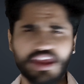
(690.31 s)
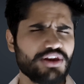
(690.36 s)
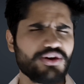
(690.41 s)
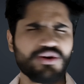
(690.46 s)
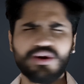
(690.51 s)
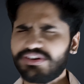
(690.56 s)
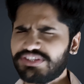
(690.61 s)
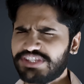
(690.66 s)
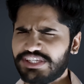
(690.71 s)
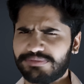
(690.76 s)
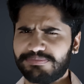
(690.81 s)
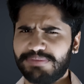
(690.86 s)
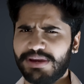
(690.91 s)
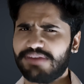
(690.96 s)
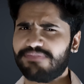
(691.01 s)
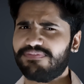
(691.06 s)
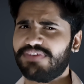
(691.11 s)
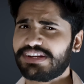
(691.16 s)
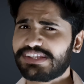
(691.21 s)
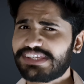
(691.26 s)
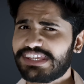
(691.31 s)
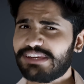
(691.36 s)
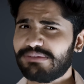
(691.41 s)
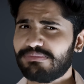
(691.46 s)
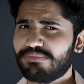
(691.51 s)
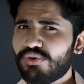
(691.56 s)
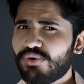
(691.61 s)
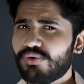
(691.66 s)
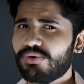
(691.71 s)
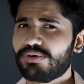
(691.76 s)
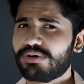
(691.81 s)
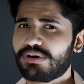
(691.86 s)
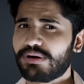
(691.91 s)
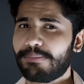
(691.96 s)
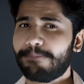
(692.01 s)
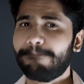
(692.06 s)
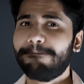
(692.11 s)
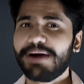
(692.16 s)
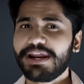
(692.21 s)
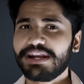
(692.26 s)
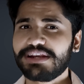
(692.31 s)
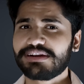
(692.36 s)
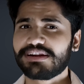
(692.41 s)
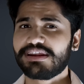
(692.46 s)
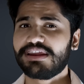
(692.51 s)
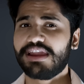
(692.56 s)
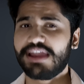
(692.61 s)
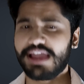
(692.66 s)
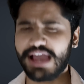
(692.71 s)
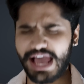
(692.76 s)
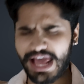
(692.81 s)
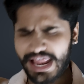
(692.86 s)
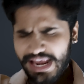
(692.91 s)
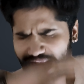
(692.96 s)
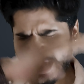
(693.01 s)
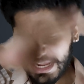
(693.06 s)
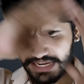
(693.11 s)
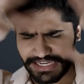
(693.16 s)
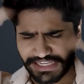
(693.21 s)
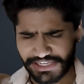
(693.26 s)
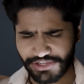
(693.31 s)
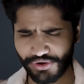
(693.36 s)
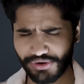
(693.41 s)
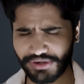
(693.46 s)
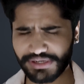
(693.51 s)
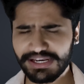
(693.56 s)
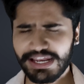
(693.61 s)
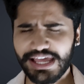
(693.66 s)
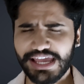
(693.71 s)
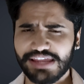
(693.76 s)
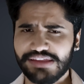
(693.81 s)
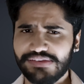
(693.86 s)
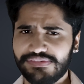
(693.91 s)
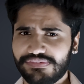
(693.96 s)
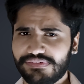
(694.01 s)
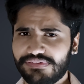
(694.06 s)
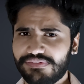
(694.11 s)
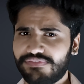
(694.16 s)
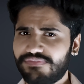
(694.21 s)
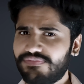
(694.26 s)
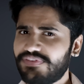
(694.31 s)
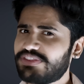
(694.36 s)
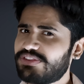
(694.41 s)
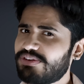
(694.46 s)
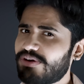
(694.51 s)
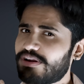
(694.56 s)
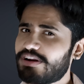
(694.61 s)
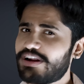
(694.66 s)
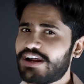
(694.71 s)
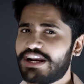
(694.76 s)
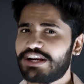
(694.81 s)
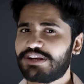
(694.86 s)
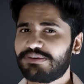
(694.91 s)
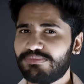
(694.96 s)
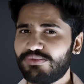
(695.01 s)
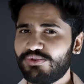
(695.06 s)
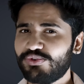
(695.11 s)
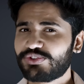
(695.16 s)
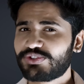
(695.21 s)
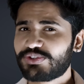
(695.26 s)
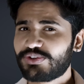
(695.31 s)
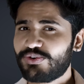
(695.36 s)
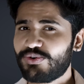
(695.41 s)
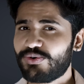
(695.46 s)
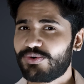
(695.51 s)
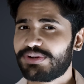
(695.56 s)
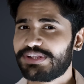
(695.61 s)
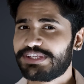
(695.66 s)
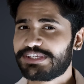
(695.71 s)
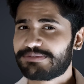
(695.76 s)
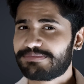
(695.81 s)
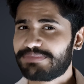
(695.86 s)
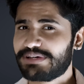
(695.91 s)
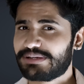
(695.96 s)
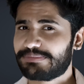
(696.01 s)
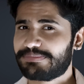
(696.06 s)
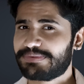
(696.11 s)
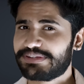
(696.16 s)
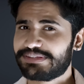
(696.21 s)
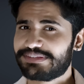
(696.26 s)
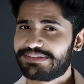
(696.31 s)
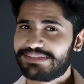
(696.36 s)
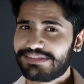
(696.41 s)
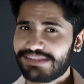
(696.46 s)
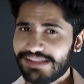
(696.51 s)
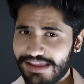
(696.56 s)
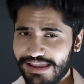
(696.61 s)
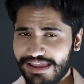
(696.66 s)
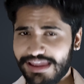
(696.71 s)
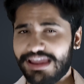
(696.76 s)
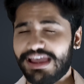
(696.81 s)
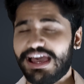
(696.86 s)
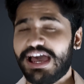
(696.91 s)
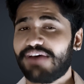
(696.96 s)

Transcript: Not just by working more, but aligning your life with your utmost core's purpose.